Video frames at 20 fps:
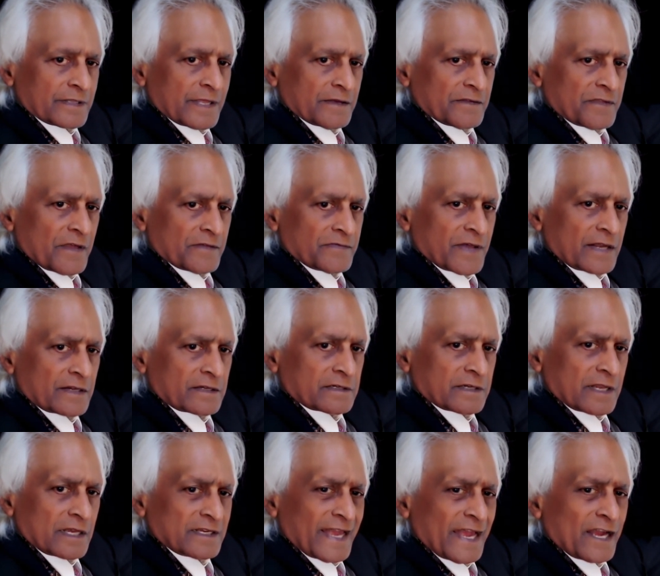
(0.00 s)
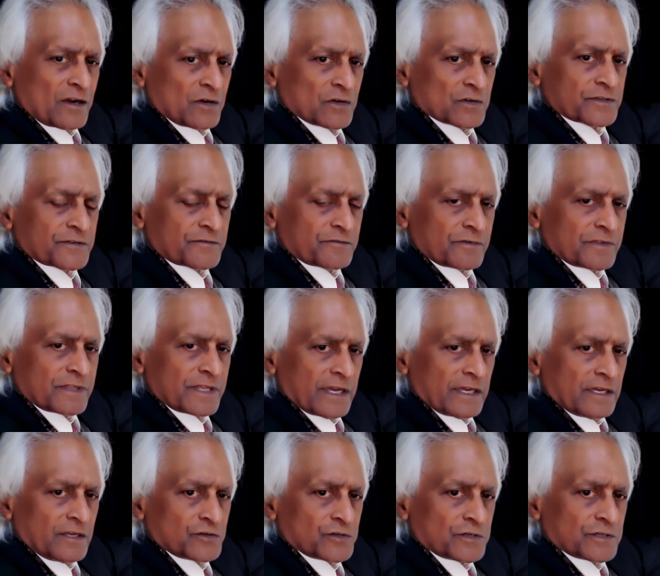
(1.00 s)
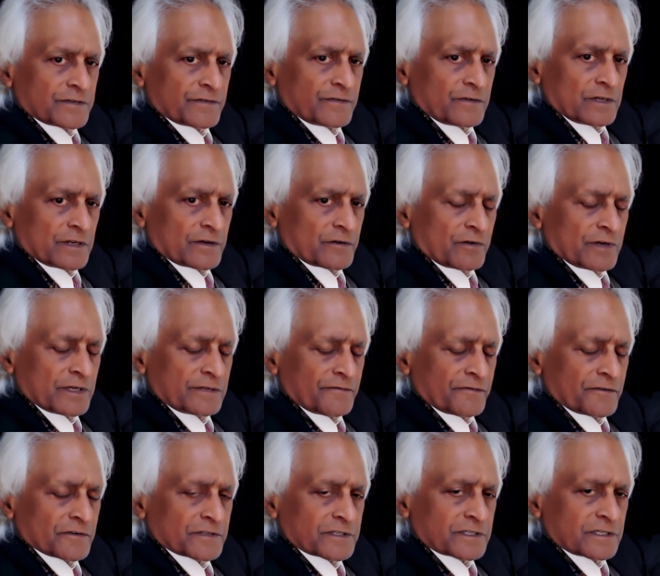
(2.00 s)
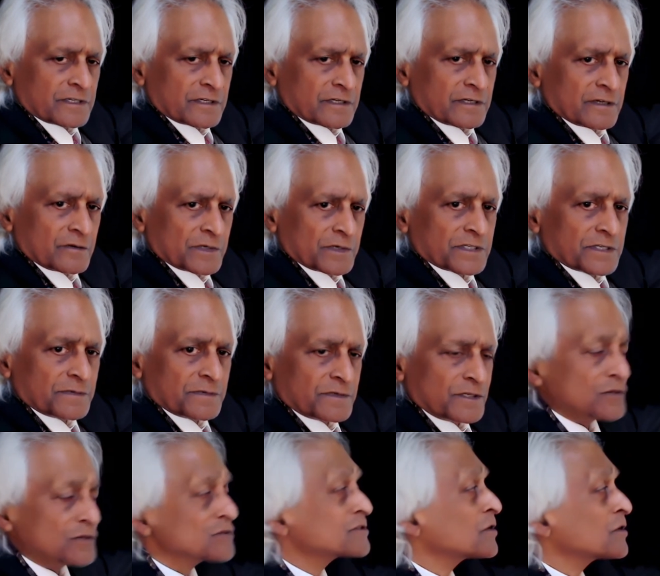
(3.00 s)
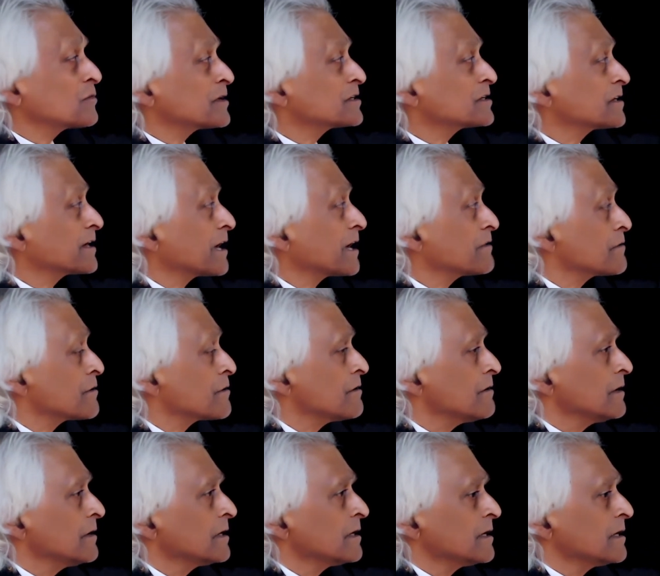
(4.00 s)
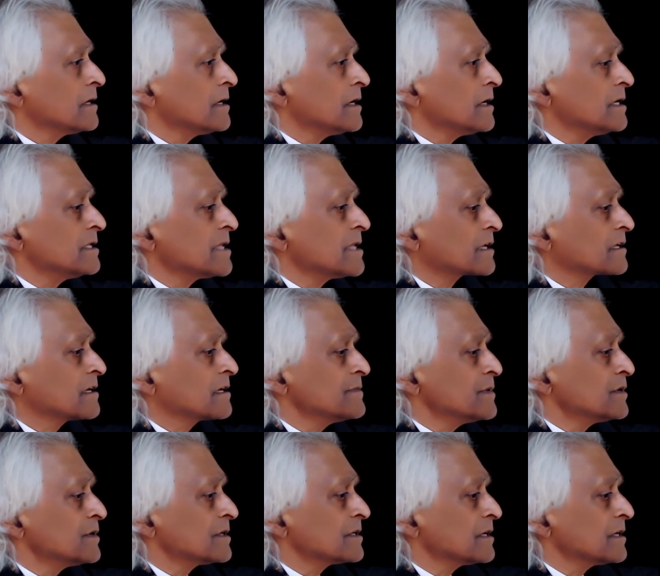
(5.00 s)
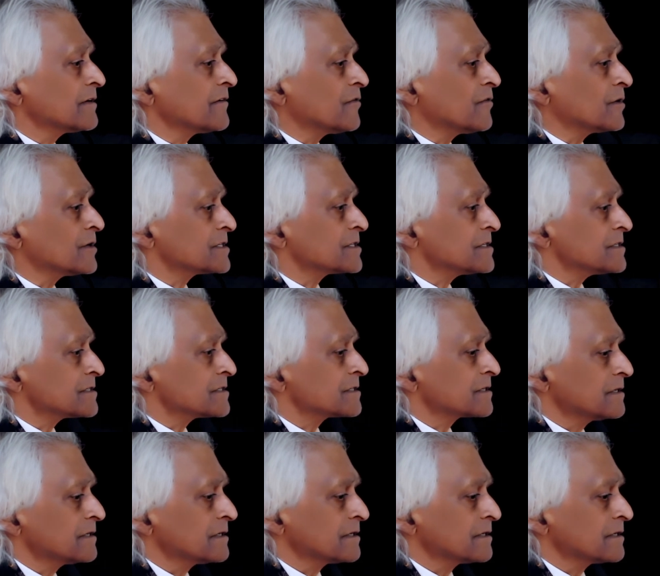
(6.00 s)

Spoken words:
That echoes through the ages of all great first wisdom teachers, somewhere together in that community of voices.